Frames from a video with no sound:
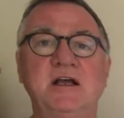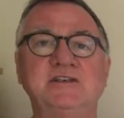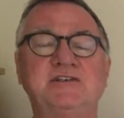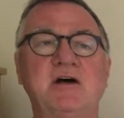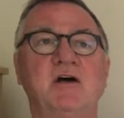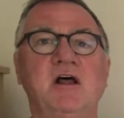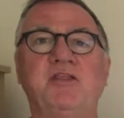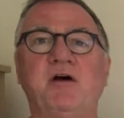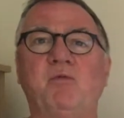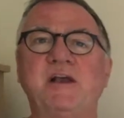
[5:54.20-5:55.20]
So
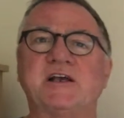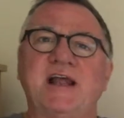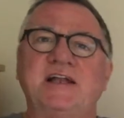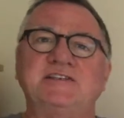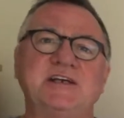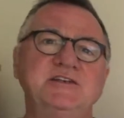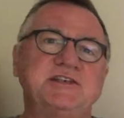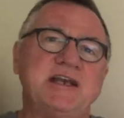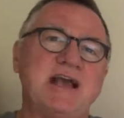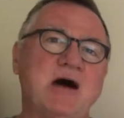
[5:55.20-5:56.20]
that we can then, can you
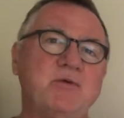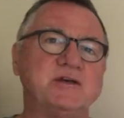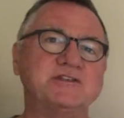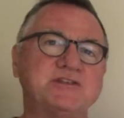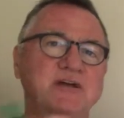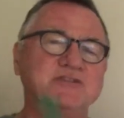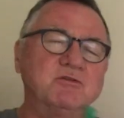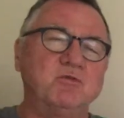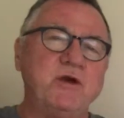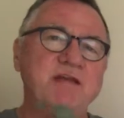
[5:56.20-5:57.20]
see how we can start to
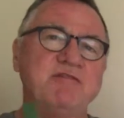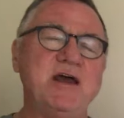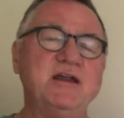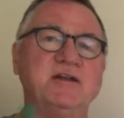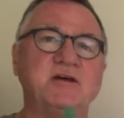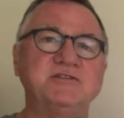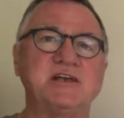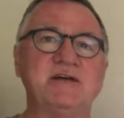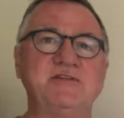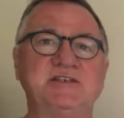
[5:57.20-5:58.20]
weave in those
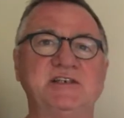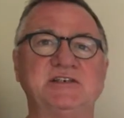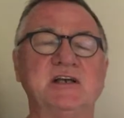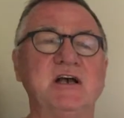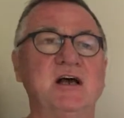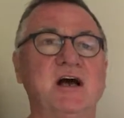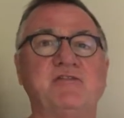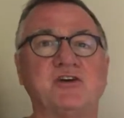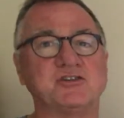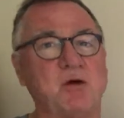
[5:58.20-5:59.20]
services? And
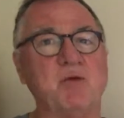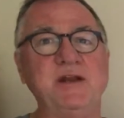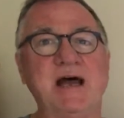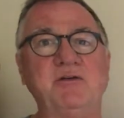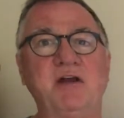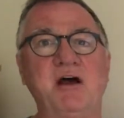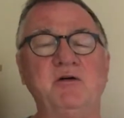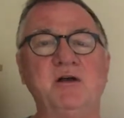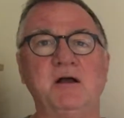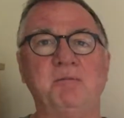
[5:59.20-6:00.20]
of course, what we now
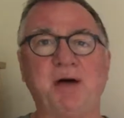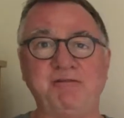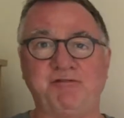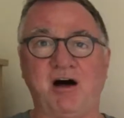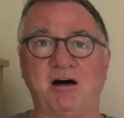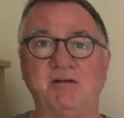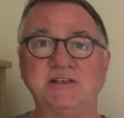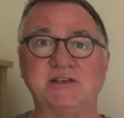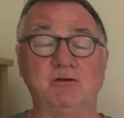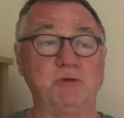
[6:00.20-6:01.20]
know by far
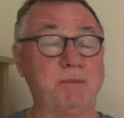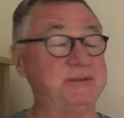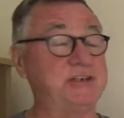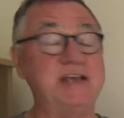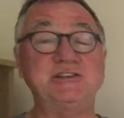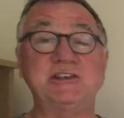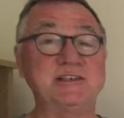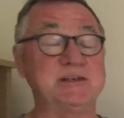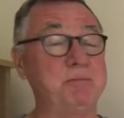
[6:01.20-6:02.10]
is that reputation is